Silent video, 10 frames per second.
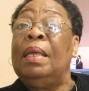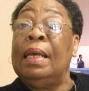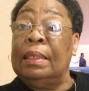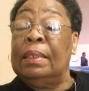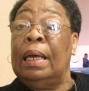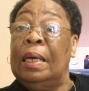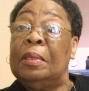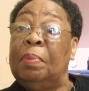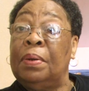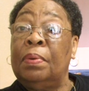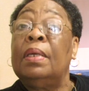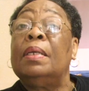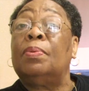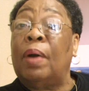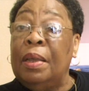he got to the hospital,
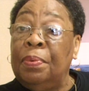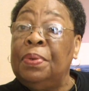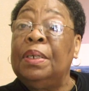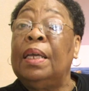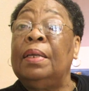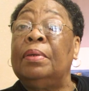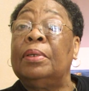his wife was dead.